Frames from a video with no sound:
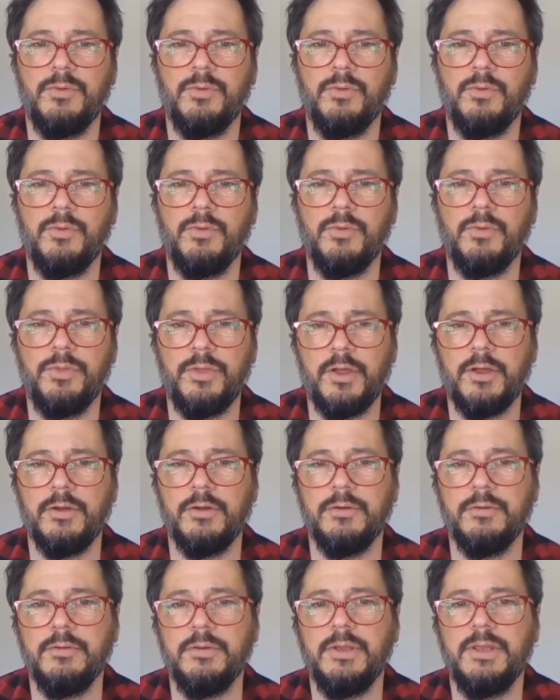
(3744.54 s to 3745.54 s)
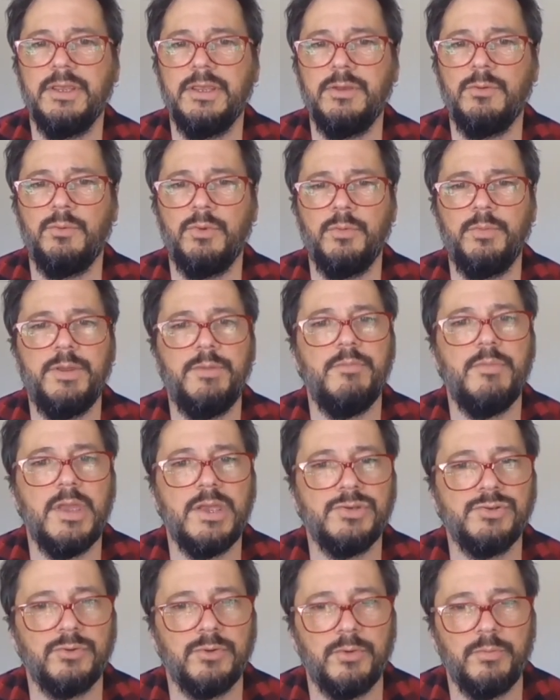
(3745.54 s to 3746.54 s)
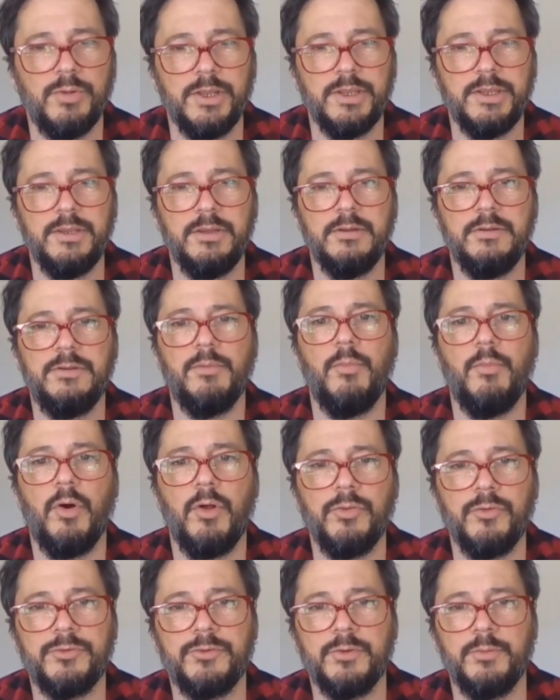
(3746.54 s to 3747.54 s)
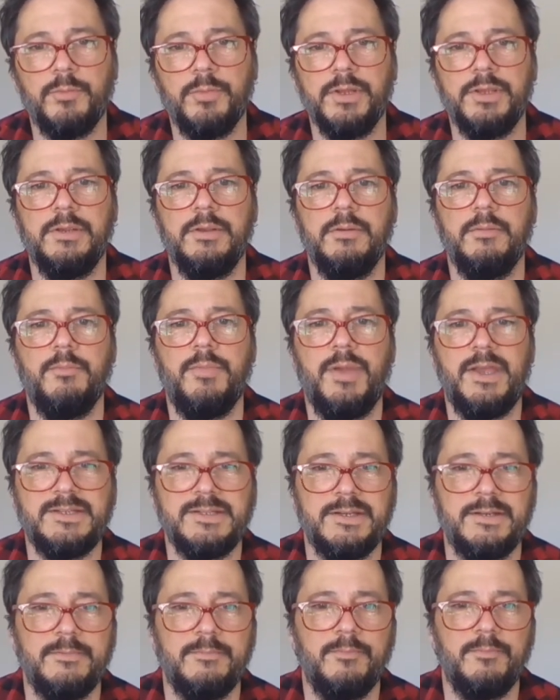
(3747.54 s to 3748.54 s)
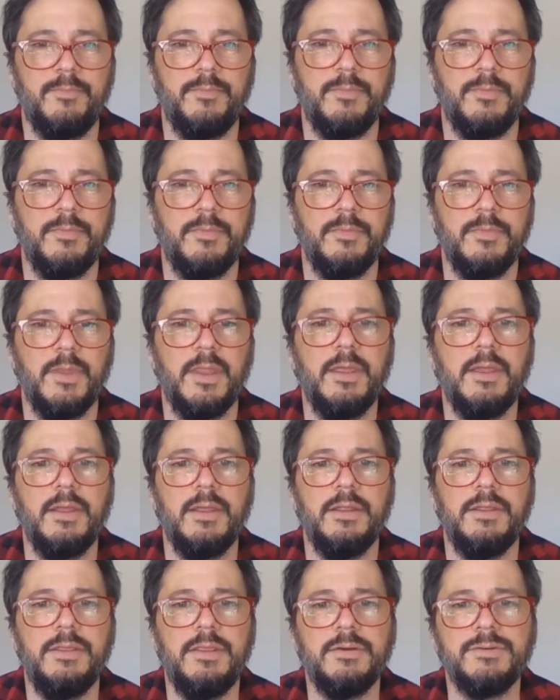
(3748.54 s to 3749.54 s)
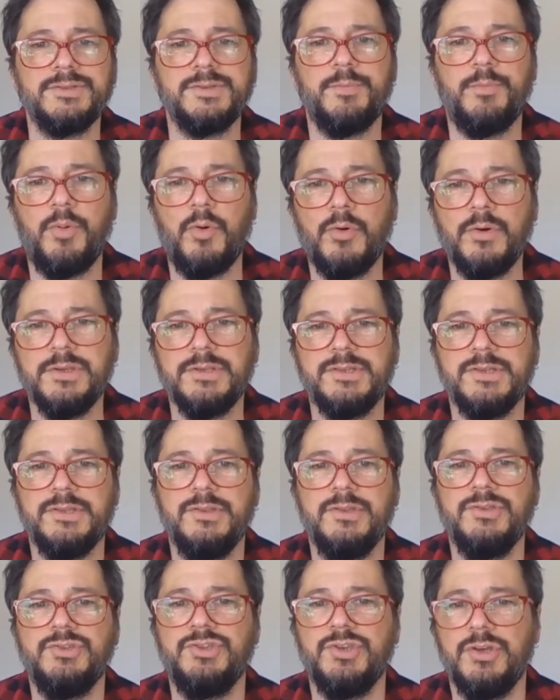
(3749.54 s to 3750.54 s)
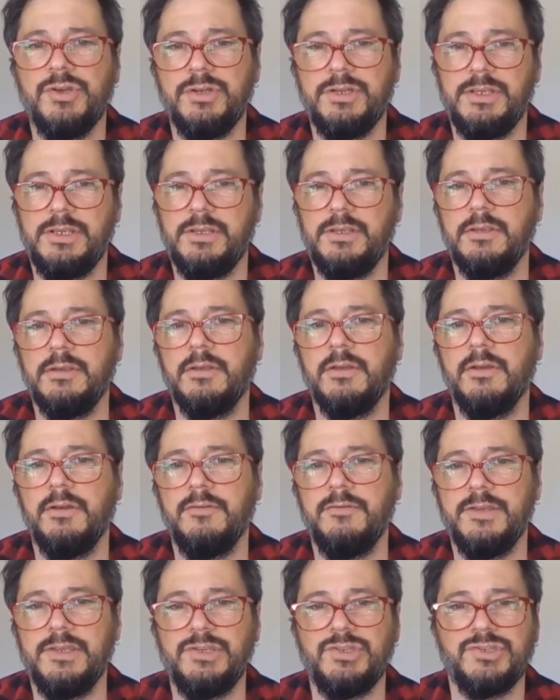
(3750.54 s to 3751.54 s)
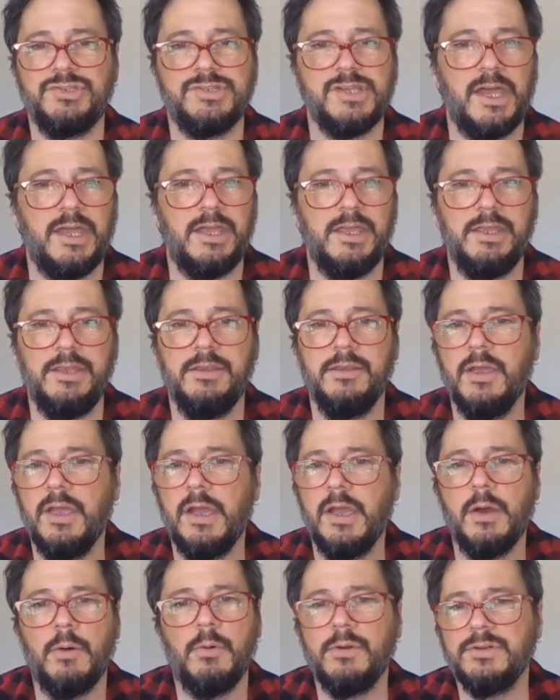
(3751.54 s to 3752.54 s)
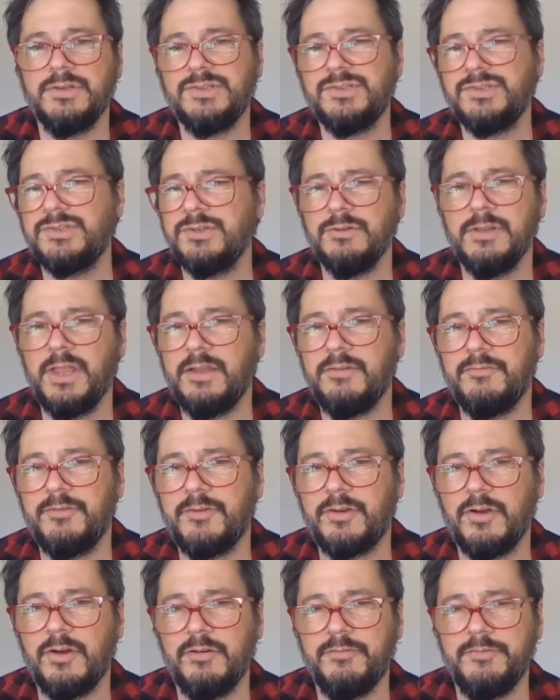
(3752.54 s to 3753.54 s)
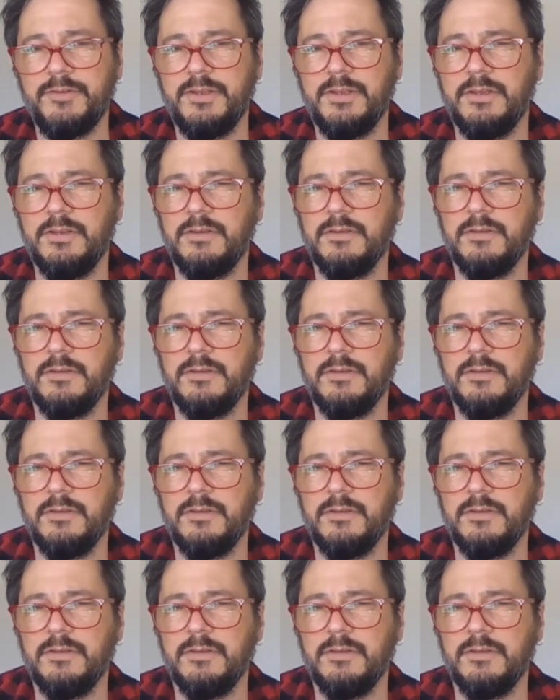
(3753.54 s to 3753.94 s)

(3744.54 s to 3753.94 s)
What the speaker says: although it will be measurably, demonstrably better. There is a point in the journey of each day where it is too late for coffee